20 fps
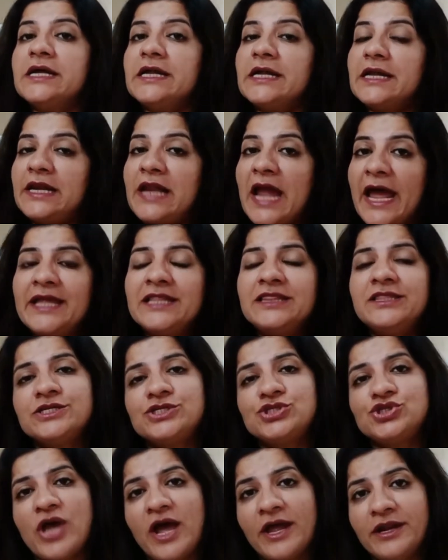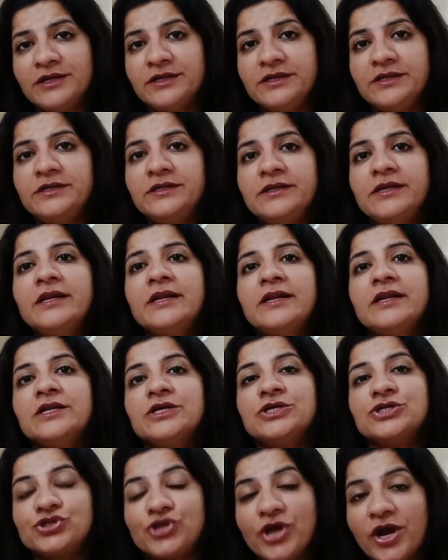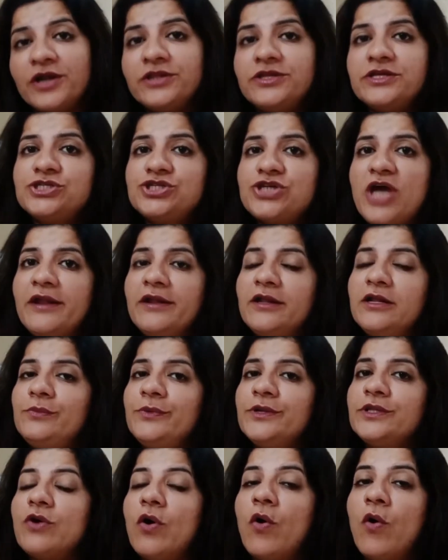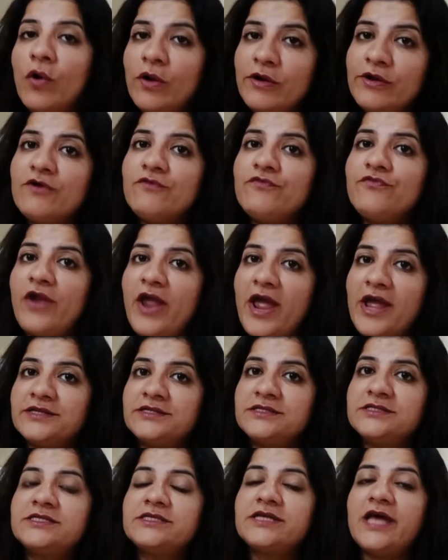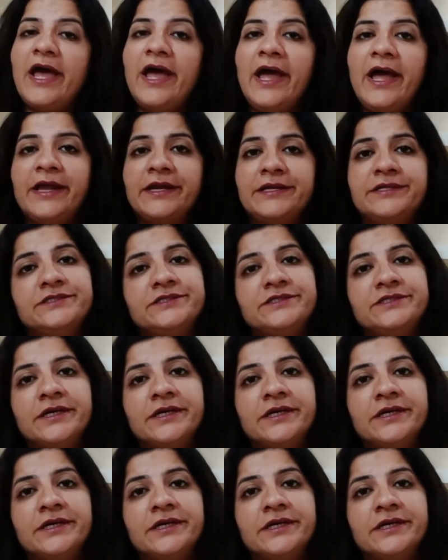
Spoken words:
like this channel, share this channel with all your friends, and